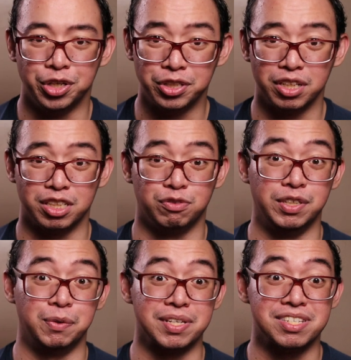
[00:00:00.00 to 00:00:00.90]
you thought this
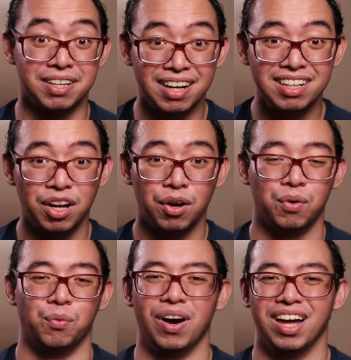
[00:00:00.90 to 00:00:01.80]
video was done?
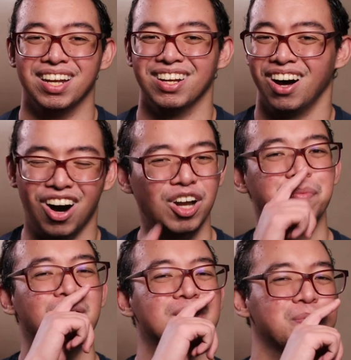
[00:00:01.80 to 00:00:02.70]
Well,
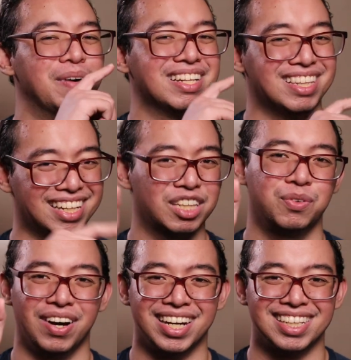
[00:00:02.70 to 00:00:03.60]
almost but not
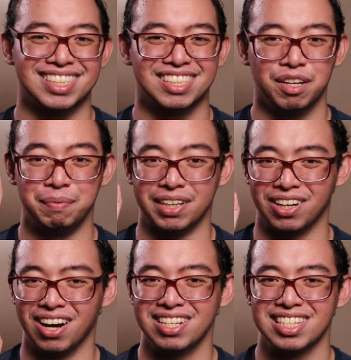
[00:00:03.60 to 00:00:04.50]
quite,
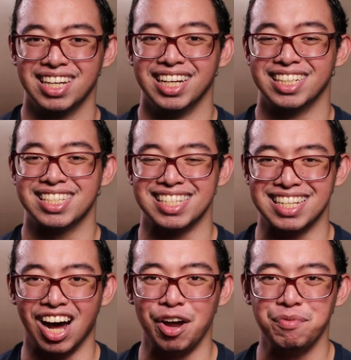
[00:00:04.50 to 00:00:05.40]
because it's
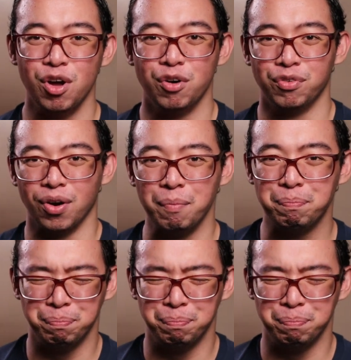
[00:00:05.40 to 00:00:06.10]
time for a